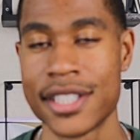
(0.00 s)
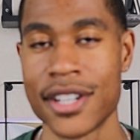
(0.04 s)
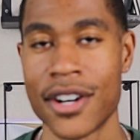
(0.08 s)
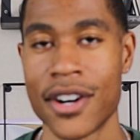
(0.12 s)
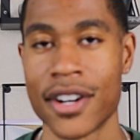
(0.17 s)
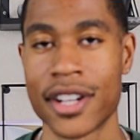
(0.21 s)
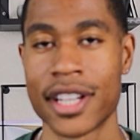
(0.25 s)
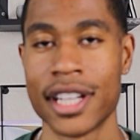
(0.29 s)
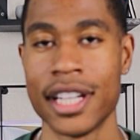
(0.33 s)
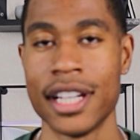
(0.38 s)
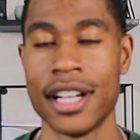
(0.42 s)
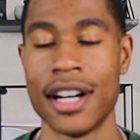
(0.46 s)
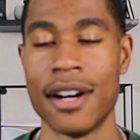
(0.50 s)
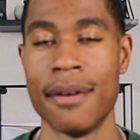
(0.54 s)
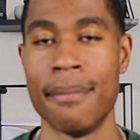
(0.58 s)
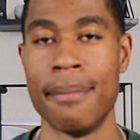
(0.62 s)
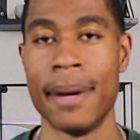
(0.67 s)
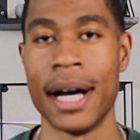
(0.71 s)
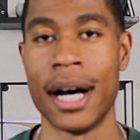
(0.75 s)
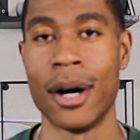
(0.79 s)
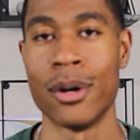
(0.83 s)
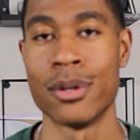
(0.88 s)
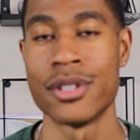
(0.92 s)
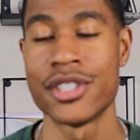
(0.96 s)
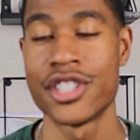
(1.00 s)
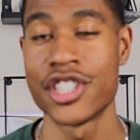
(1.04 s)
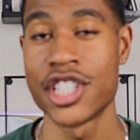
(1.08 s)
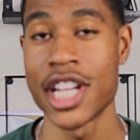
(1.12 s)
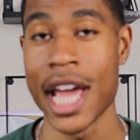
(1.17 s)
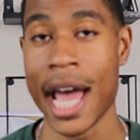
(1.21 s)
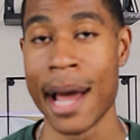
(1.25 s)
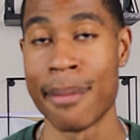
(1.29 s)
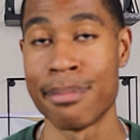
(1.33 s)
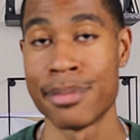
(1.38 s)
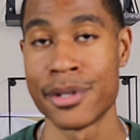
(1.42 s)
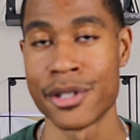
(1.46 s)
talking about
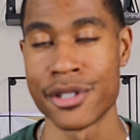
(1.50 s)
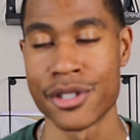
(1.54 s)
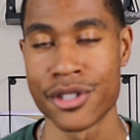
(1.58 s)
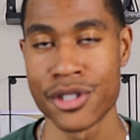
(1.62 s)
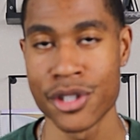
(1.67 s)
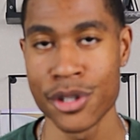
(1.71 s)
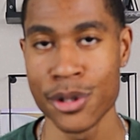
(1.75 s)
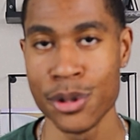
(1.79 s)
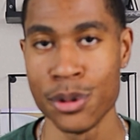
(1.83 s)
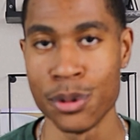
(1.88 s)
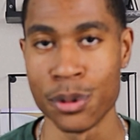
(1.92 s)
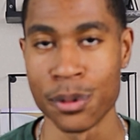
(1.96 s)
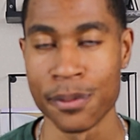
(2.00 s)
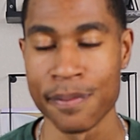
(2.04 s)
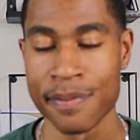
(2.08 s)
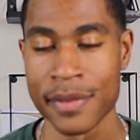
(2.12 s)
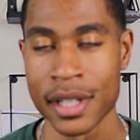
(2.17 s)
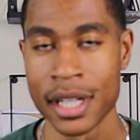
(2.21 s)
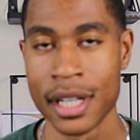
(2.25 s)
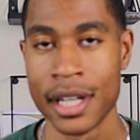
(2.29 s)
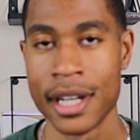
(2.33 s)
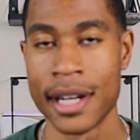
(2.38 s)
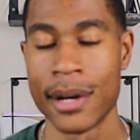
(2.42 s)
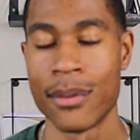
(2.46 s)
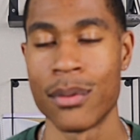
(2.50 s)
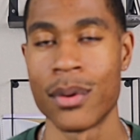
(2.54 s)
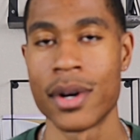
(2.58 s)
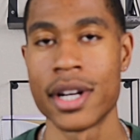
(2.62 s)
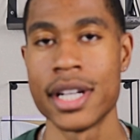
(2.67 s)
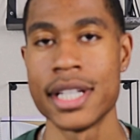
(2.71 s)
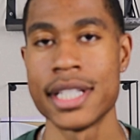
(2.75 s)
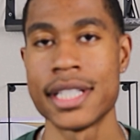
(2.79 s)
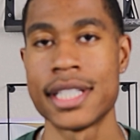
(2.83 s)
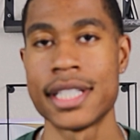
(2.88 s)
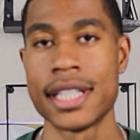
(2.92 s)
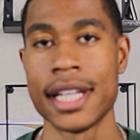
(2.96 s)
chapter two, where
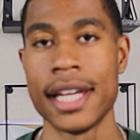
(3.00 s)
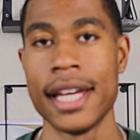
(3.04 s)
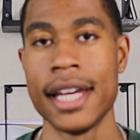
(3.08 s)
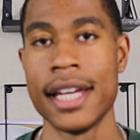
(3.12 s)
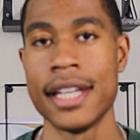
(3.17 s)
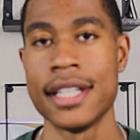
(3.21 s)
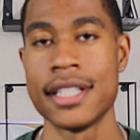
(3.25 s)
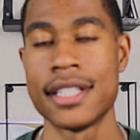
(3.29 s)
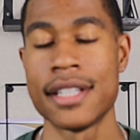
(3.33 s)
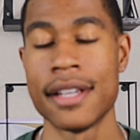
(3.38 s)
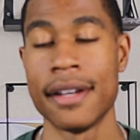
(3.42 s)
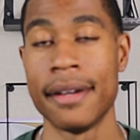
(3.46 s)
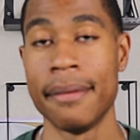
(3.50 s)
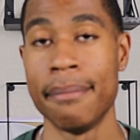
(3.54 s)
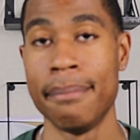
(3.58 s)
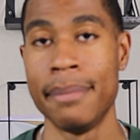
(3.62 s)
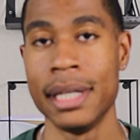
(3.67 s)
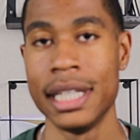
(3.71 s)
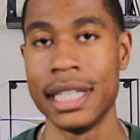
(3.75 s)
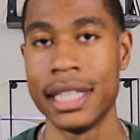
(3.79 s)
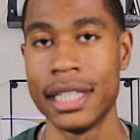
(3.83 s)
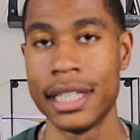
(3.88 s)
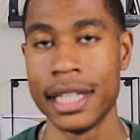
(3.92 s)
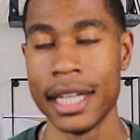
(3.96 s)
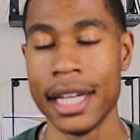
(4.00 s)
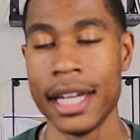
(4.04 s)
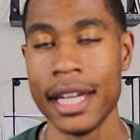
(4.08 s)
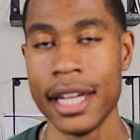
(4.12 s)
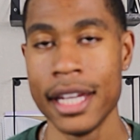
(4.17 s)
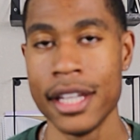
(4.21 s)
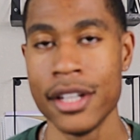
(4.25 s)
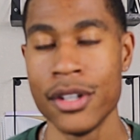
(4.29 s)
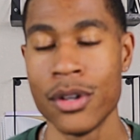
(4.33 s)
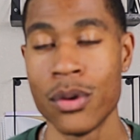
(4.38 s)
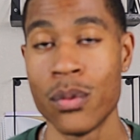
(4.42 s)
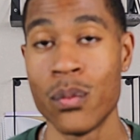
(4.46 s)
it says,
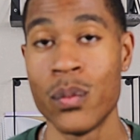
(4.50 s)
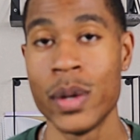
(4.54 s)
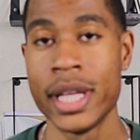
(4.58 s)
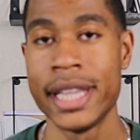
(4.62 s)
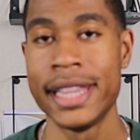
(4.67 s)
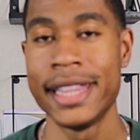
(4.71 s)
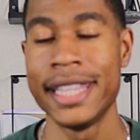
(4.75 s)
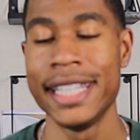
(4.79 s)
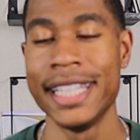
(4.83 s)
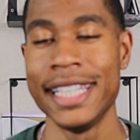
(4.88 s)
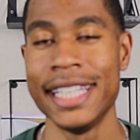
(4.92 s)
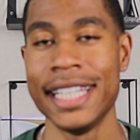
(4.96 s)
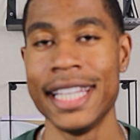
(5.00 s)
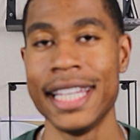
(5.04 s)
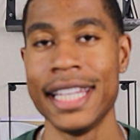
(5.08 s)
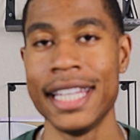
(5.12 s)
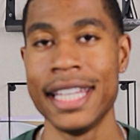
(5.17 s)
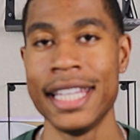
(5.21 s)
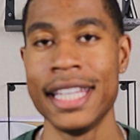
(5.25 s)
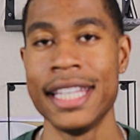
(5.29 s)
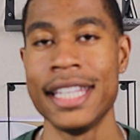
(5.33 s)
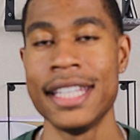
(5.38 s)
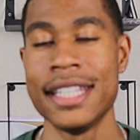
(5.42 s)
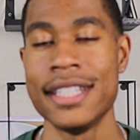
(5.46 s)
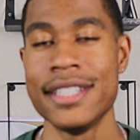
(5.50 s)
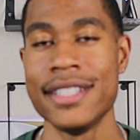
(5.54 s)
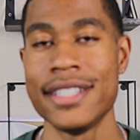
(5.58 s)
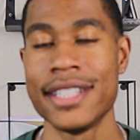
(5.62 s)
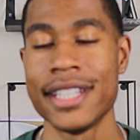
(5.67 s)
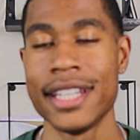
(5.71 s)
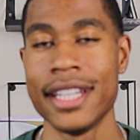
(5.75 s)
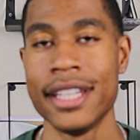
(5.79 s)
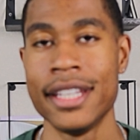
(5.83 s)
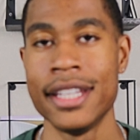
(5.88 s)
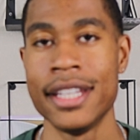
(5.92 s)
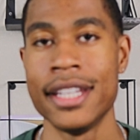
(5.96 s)
begin with the end
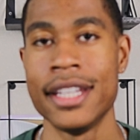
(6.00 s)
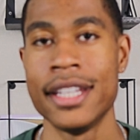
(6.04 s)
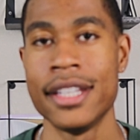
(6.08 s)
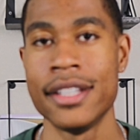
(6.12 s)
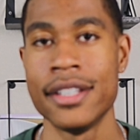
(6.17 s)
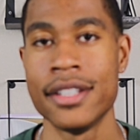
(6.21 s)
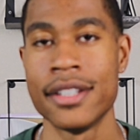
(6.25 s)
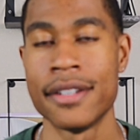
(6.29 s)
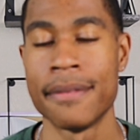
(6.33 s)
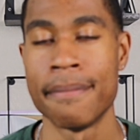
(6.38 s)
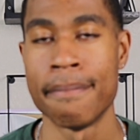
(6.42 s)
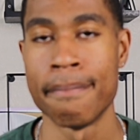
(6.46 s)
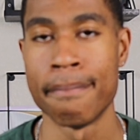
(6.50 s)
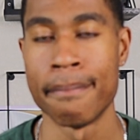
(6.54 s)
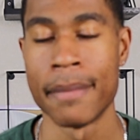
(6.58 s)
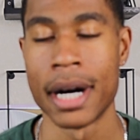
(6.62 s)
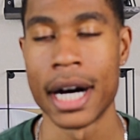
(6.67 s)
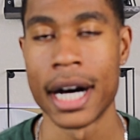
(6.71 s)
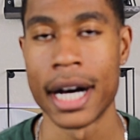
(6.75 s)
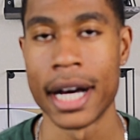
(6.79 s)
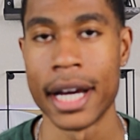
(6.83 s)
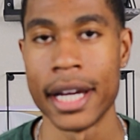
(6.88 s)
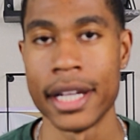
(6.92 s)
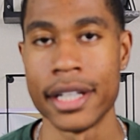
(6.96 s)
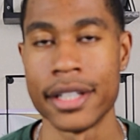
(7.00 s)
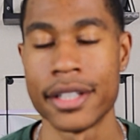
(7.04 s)
in mind.